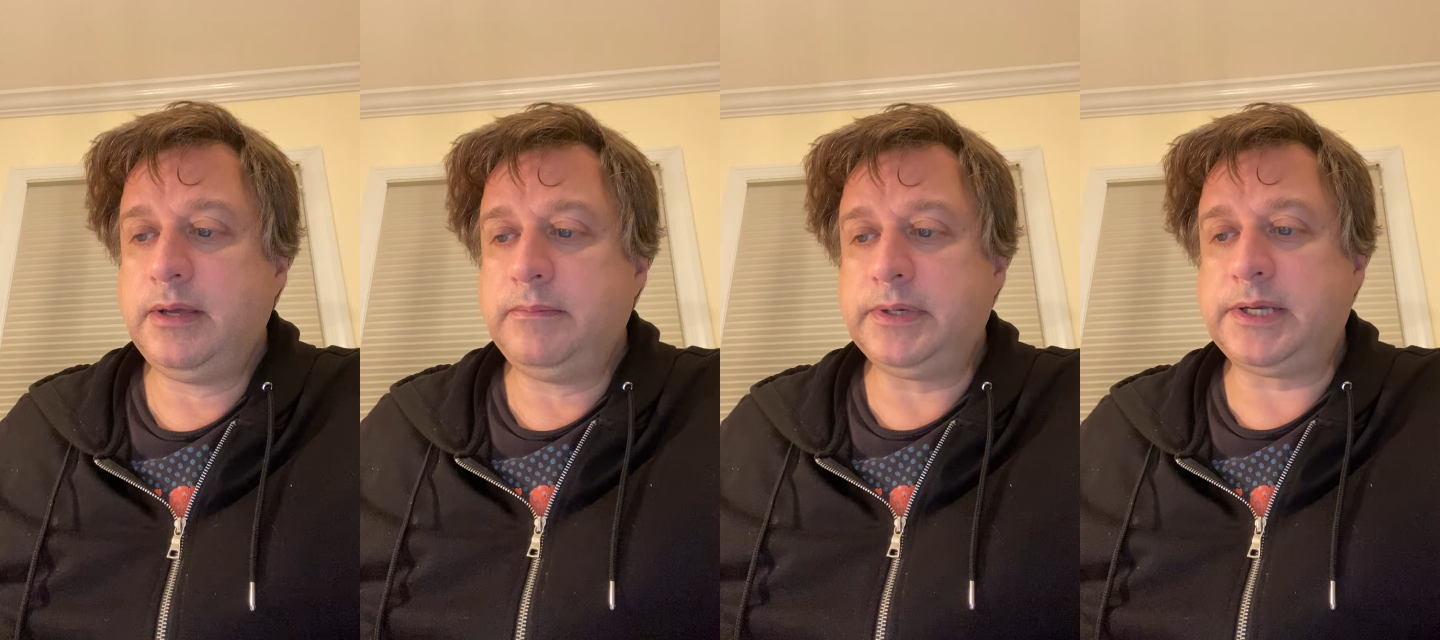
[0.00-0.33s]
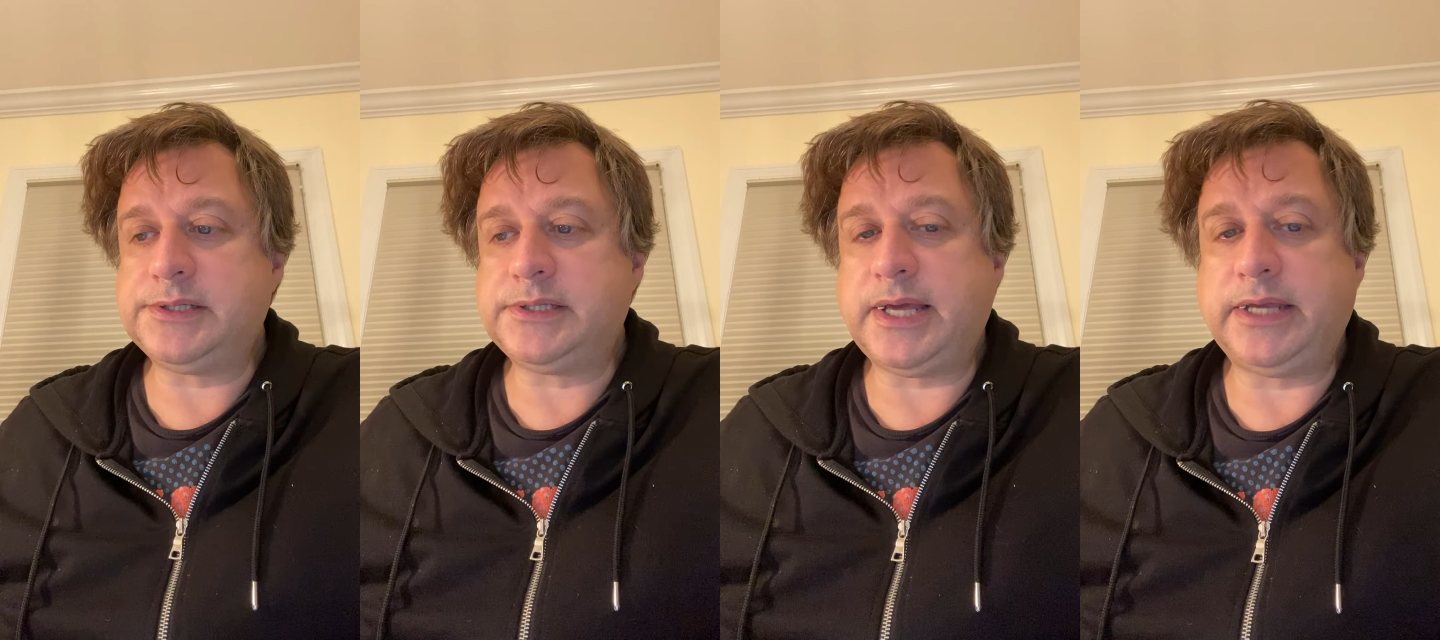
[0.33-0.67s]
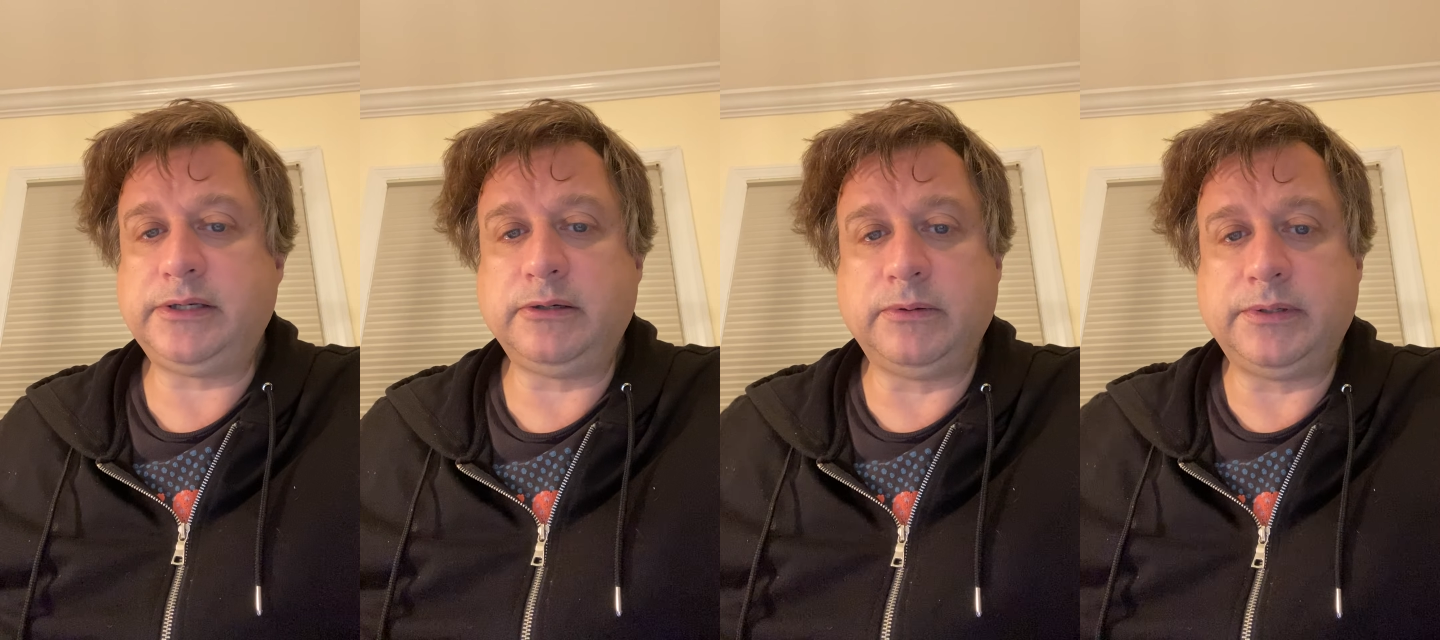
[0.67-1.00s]
because
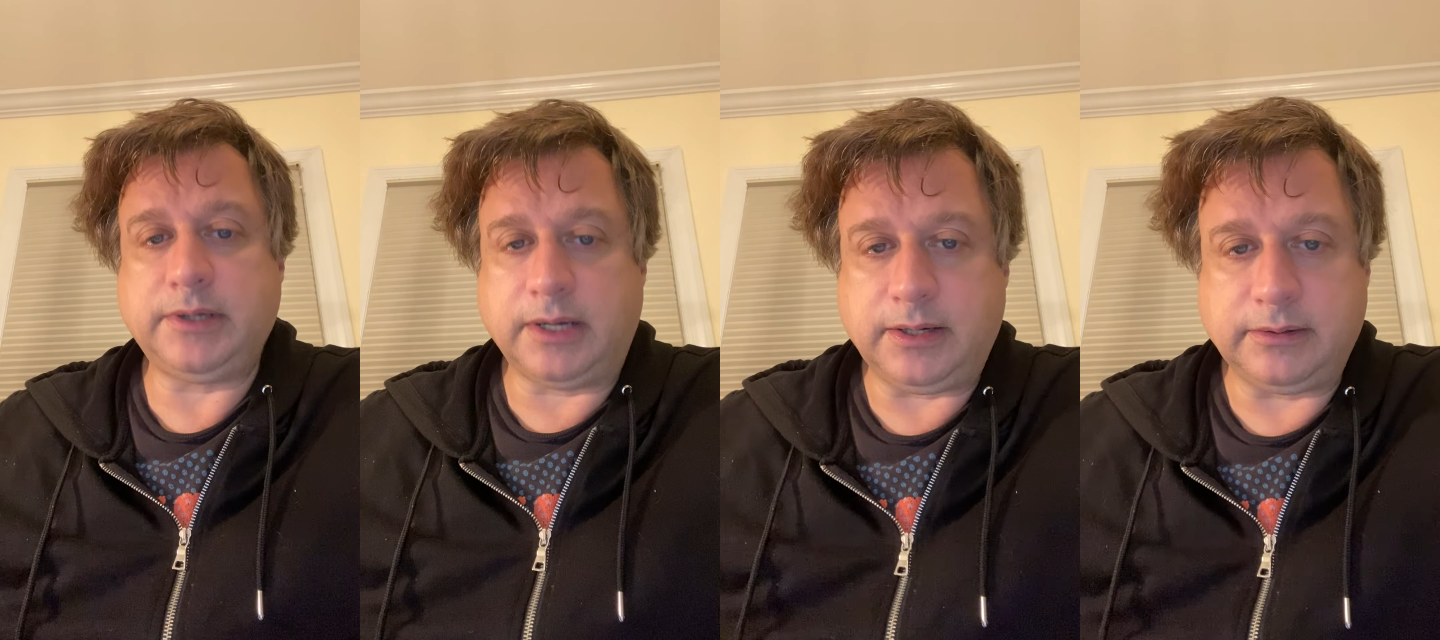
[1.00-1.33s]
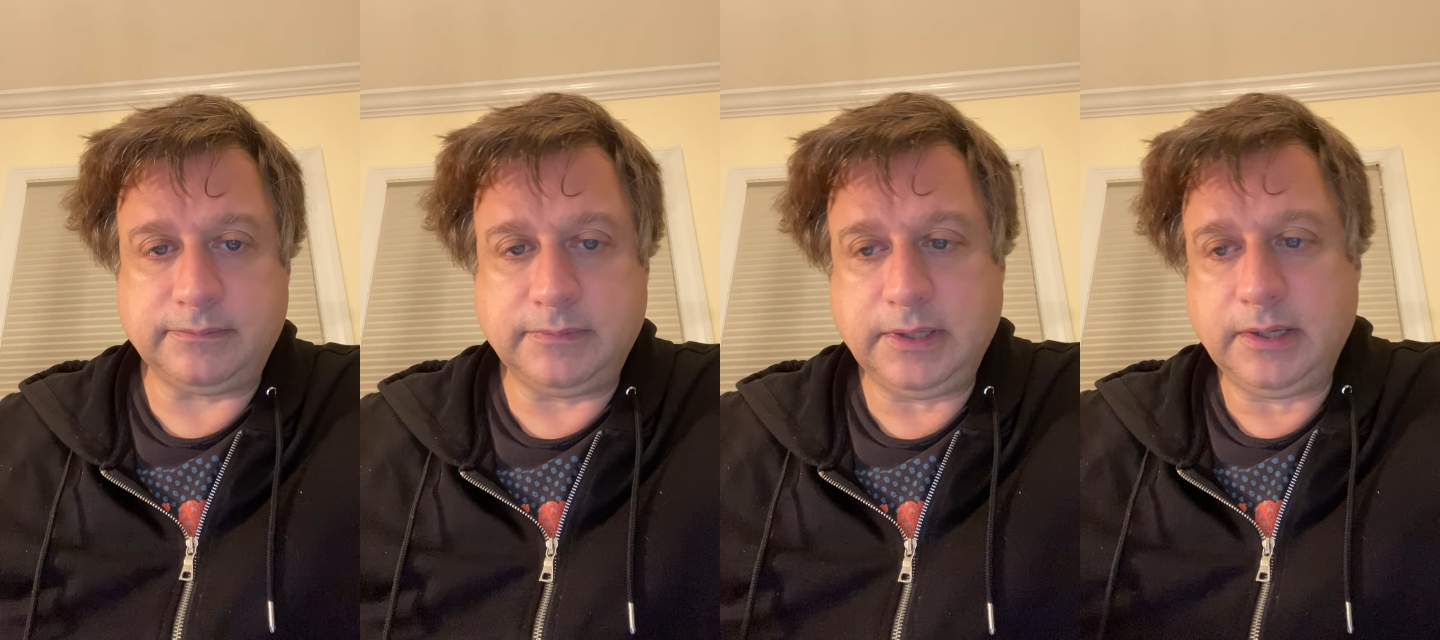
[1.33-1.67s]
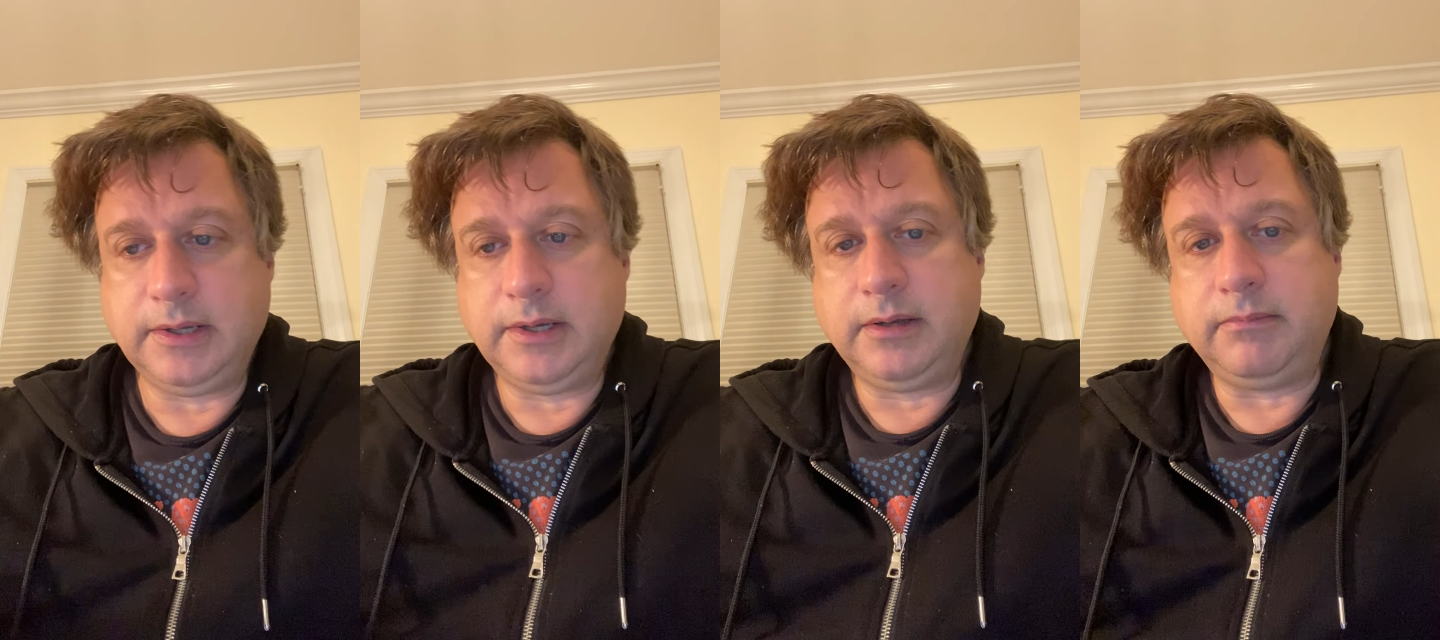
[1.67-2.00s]
then you would
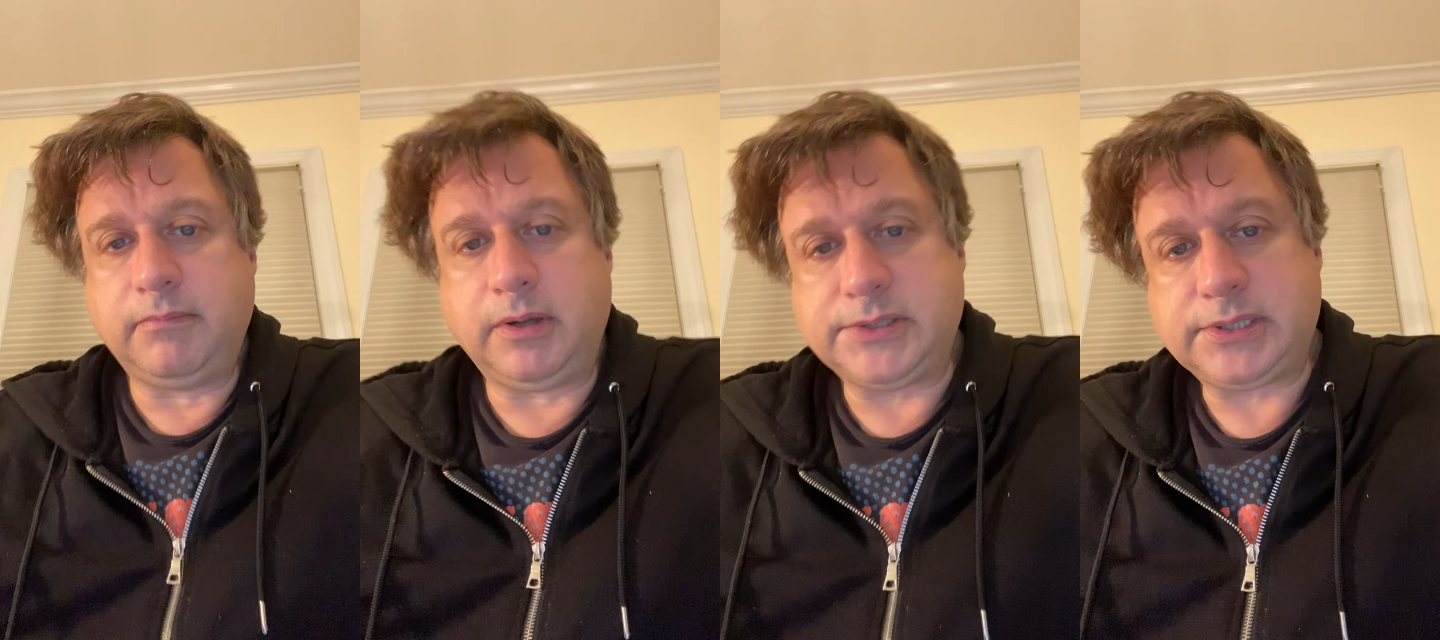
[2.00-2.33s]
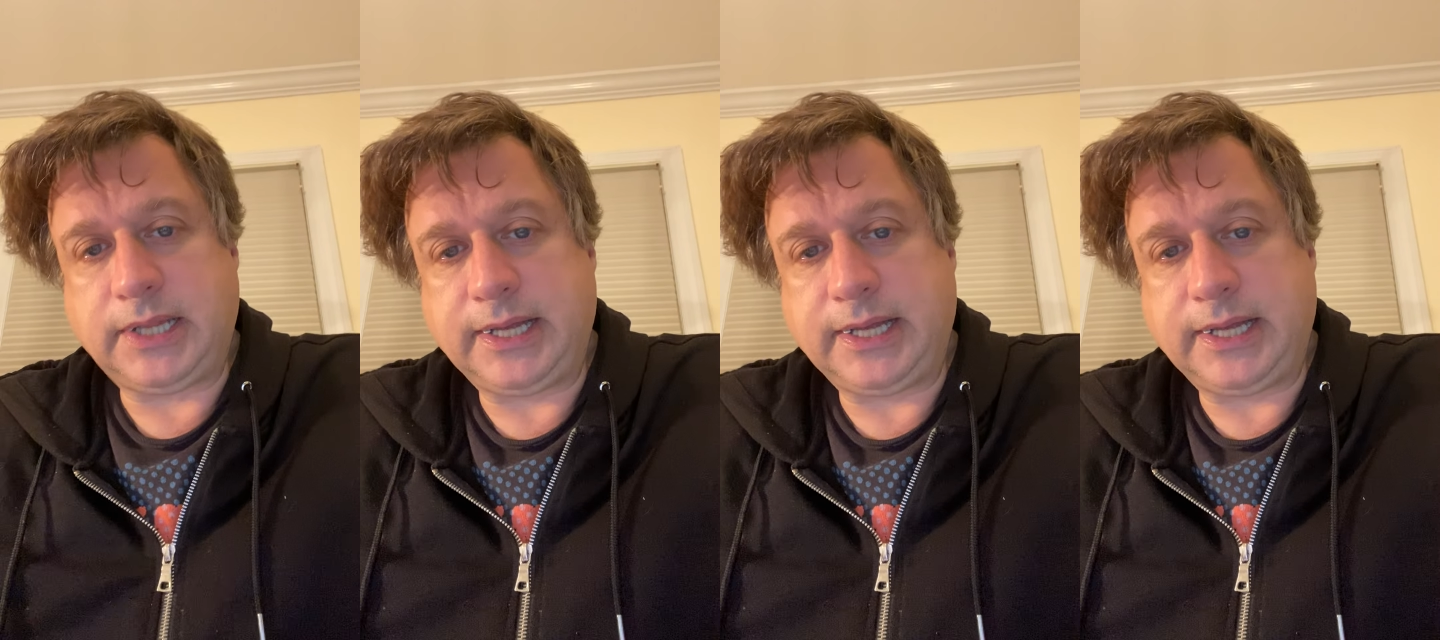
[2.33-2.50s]
most